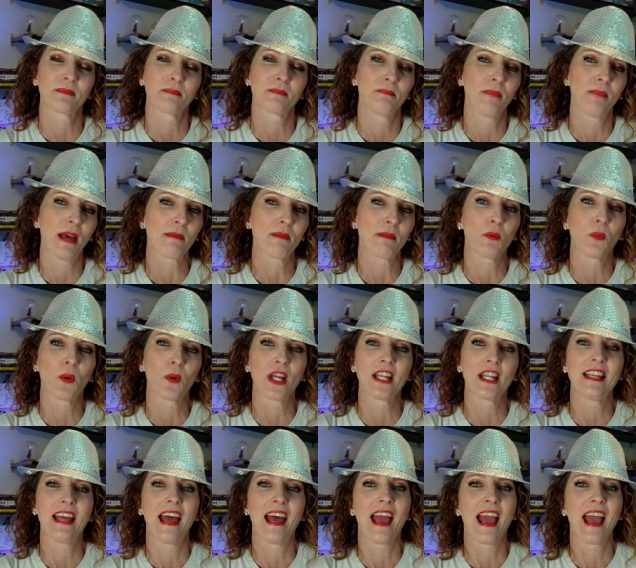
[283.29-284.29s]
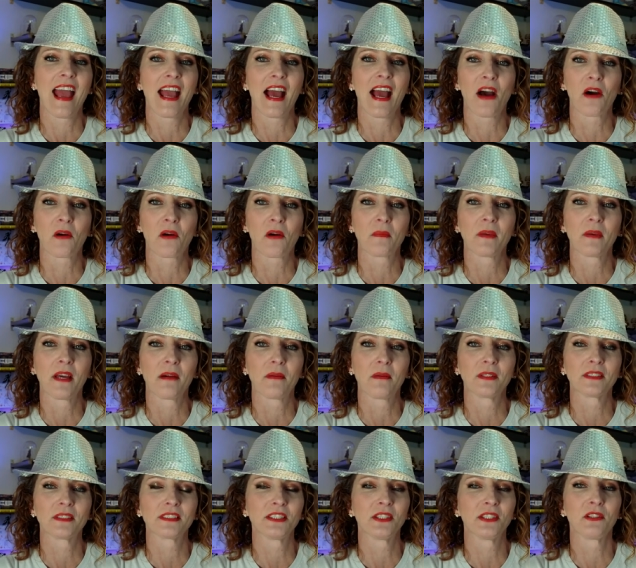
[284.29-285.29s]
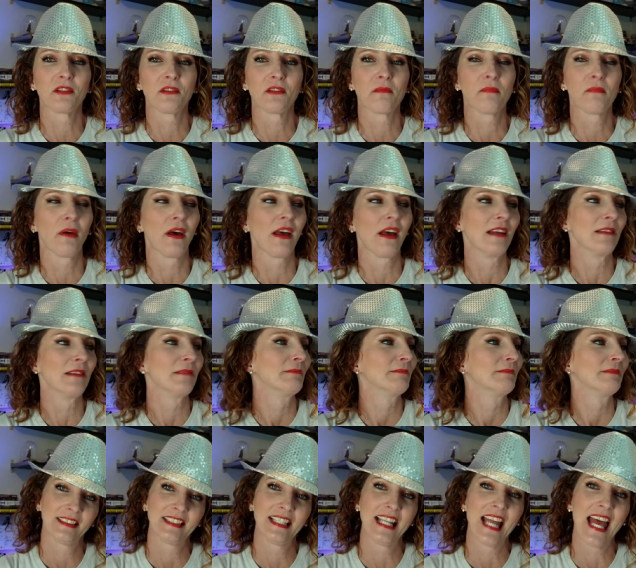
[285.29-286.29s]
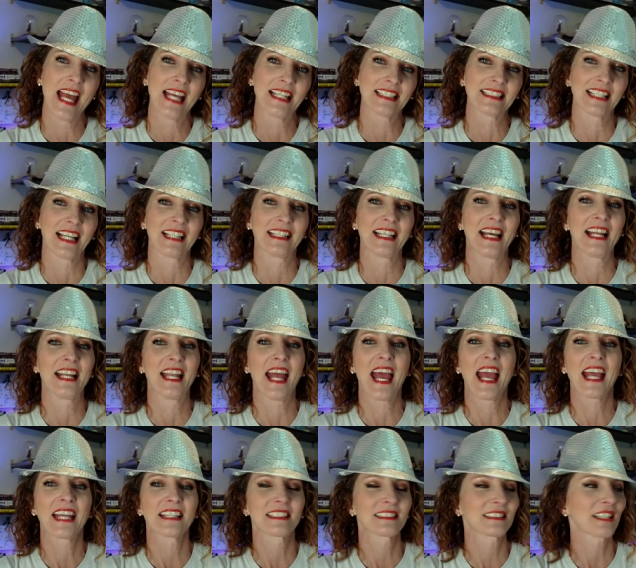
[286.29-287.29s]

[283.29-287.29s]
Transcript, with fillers: Maybe one day I'll be able to, but today is not that day.